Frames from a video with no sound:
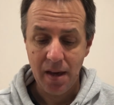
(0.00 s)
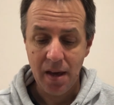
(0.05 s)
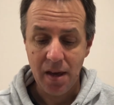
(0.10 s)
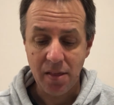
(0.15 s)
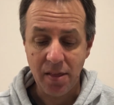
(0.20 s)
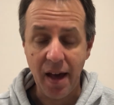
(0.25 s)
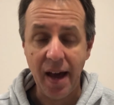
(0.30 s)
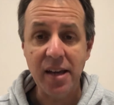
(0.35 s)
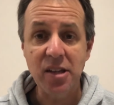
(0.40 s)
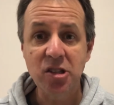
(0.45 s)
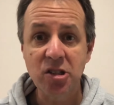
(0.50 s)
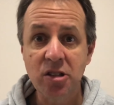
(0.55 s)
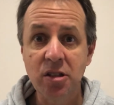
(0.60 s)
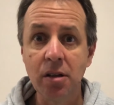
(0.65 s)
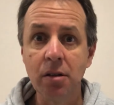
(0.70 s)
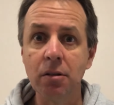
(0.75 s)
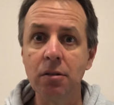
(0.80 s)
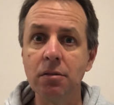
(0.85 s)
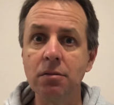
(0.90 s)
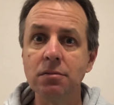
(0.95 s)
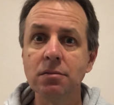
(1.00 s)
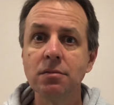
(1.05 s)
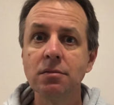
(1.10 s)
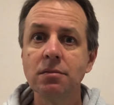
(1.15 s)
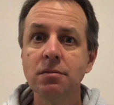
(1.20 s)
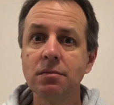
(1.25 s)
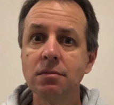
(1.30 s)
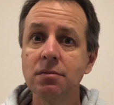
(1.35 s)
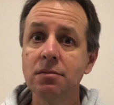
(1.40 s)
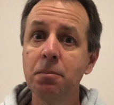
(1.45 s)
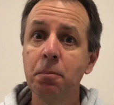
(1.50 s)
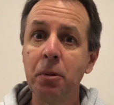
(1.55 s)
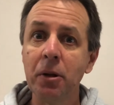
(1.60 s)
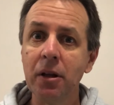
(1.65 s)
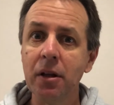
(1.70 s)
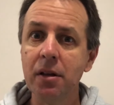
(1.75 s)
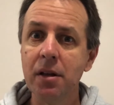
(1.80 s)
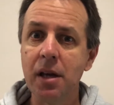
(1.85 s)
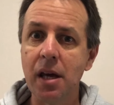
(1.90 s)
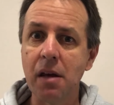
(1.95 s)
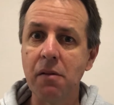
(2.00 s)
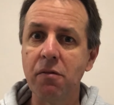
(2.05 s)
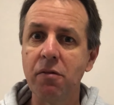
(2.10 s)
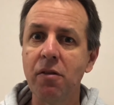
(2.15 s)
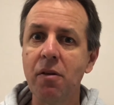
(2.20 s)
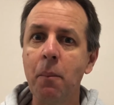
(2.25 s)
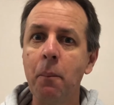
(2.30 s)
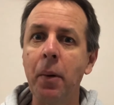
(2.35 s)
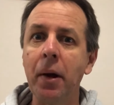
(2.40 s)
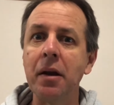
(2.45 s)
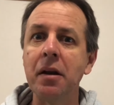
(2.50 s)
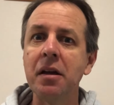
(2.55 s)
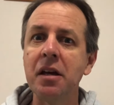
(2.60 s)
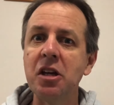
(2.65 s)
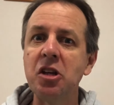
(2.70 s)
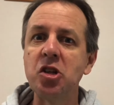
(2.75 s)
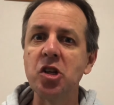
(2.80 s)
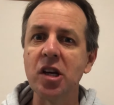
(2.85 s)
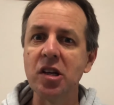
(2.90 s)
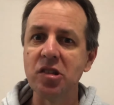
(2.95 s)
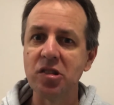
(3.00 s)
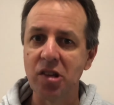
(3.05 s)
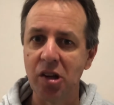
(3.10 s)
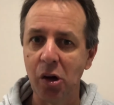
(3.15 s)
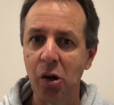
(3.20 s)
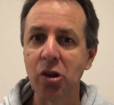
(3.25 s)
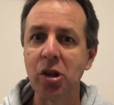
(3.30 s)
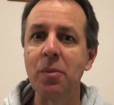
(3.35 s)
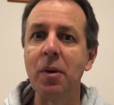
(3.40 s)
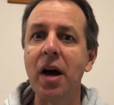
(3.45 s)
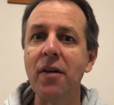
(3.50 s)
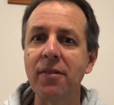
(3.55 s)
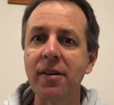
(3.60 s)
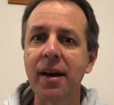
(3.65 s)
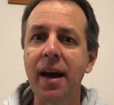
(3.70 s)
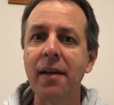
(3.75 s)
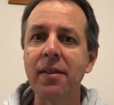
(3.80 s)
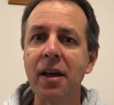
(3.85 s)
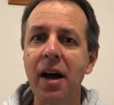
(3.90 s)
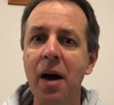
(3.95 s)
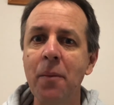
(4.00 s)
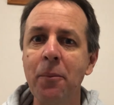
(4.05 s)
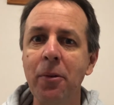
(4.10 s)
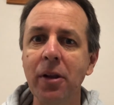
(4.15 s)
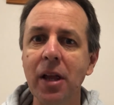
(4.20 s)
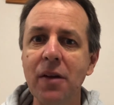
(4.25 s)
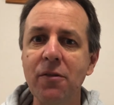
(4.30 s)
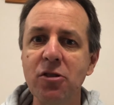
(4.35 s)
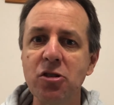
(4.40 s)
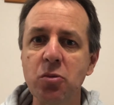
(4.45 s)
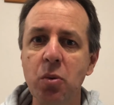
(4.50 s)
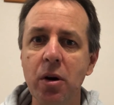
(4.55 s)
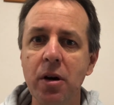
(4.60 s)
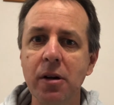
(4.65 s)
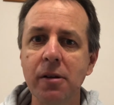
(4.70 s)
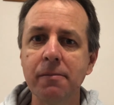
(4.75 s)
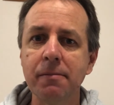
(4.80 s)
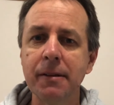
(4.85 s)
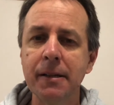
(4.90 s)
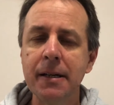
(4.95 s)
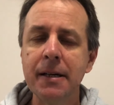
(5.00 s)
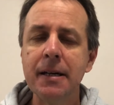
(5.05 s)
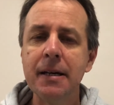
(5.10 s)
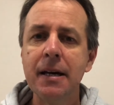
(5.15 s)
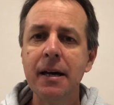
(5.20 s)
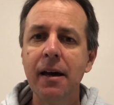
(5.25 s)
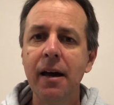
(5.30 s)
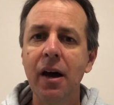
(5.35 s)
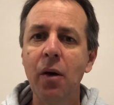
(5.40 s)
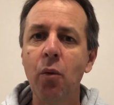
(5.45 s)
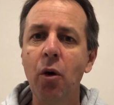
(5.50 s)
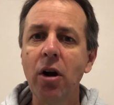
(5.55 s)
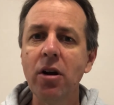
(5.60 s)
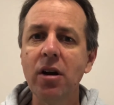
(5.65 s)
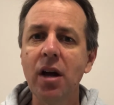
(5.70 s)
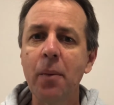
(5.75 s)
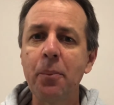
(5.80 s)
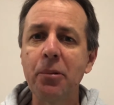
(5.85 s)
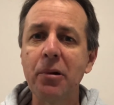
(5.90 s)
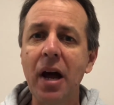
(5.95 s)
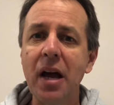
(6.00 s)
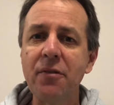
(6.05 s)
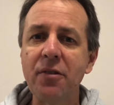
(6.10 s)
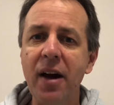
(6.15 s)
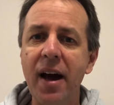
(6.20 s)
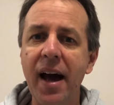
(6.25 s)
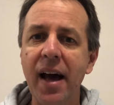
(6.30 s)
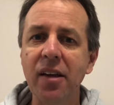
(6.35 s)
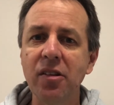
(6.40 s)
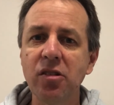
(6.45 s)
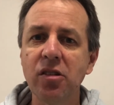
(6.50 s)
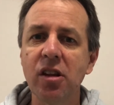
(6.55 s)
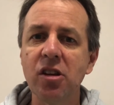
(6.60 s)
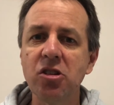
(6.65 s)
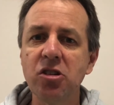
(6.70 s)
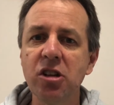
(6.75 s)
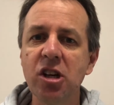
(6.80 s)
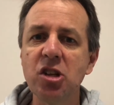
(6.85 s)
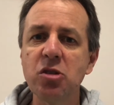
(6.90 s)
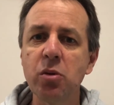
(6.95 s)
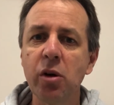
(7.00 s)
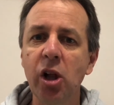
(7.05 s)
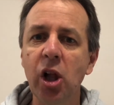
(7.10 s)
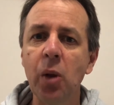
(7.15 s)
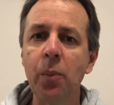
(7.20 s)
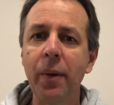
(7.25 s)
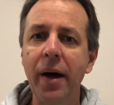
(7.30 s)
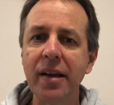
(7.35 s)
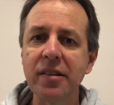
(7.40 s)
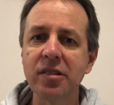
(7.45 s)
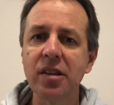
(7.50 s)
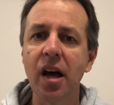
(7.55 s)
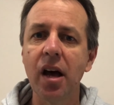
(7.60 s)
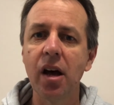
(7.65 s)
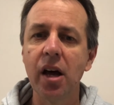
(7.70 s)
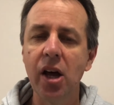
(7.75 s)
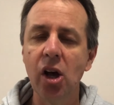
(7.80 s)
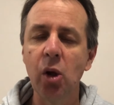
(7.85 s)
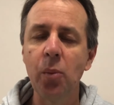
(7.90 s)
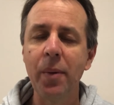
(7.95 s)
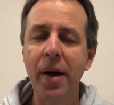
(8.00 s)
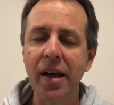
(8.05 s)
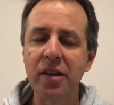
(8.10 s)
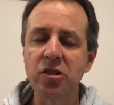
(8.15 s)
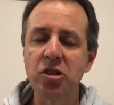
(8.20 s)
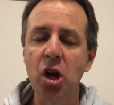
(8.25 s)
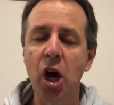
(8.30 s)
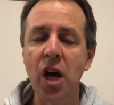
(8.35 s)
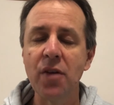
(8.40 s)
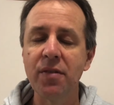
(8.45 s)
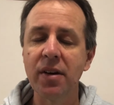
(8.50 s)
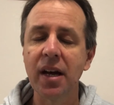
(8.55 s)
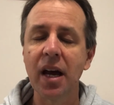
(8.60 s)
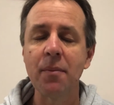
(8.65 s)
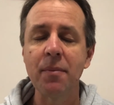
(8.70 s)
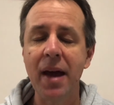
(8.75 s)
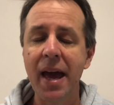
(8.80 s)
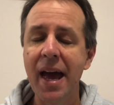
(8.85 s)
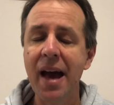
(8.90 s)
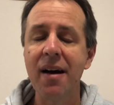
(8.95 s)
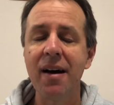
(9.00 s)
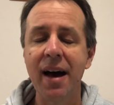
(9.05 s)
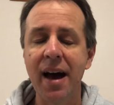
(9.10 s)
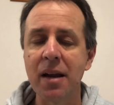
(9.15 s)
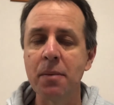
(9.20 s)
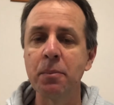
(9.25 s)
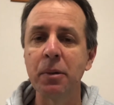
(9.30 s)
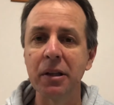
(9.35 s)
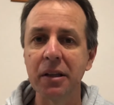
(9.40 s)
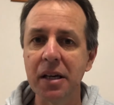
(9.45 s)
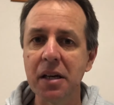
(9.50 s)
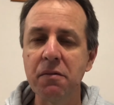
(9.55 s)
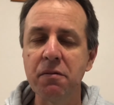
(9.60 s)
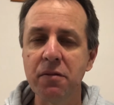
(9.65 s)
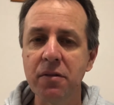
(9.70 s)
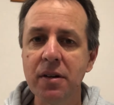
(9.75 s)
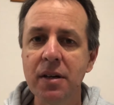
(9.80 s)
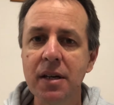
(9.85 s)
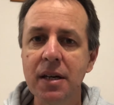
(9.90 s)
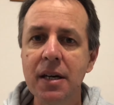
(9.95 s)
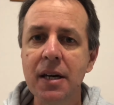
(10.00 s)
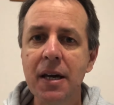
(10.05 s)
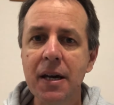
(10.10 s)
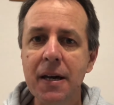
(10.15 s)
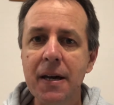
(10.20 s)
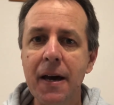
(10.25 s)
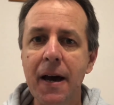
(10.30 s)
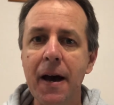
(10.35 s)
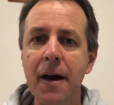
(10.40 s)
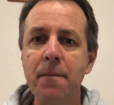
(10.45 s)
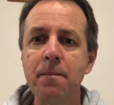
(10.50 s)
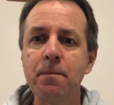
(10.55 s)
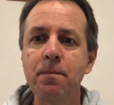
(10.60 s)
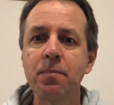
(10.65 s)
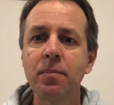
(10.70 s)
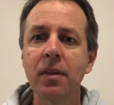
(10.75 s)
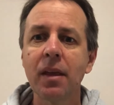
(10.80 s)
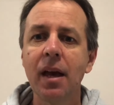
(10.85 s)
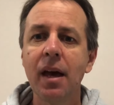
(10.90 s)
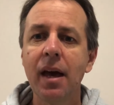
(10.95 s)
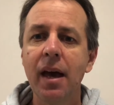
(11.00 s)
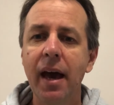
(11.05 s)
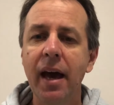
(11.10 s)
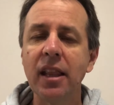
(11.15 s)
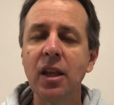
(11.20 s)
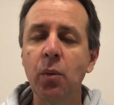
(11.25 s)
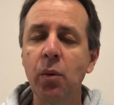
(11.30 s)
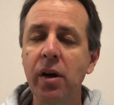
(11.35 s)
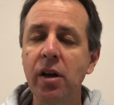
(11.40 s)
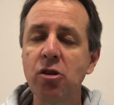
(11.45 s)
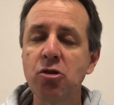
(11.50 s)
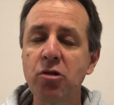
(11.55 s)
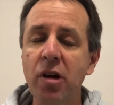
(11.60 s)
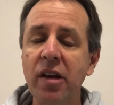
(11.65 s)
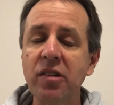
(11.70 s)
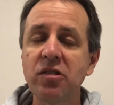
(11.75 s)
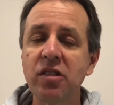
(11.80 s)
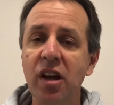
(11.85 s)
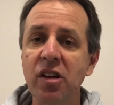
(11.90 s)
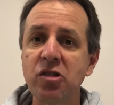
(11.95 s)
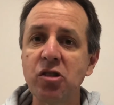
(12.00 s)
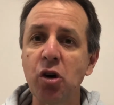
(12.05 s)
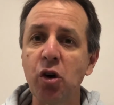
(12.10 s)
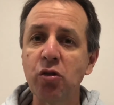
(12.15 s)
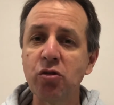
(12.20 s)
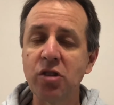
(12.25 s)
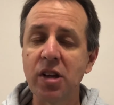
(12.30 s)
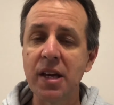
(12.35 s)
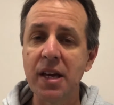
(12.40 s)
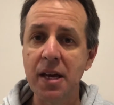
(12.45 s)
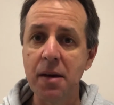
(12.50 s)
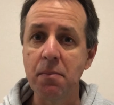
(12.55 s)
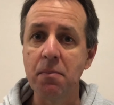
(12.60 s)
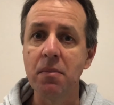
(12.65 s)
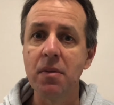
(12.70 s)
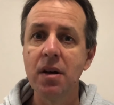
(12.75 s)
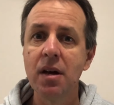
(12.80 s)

They still believe but need Jesus to help them overcome their unbelief as well. And why don't I pray for us that Jesus will help us overcome our unbelief and that we entrust ourselves to him